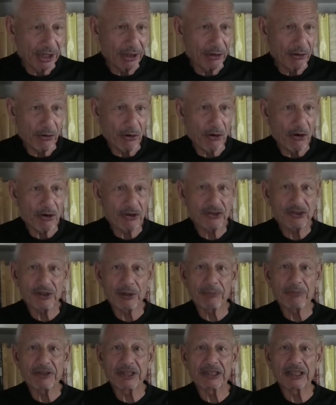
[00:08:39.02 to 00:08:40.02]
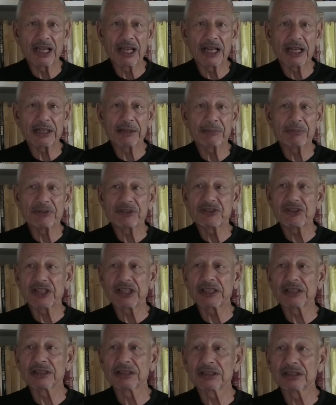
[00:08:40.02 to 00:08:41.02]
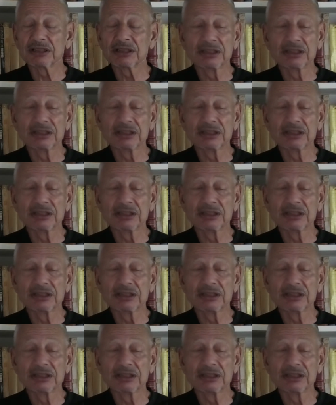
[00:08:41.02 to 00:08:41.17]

or something like a particular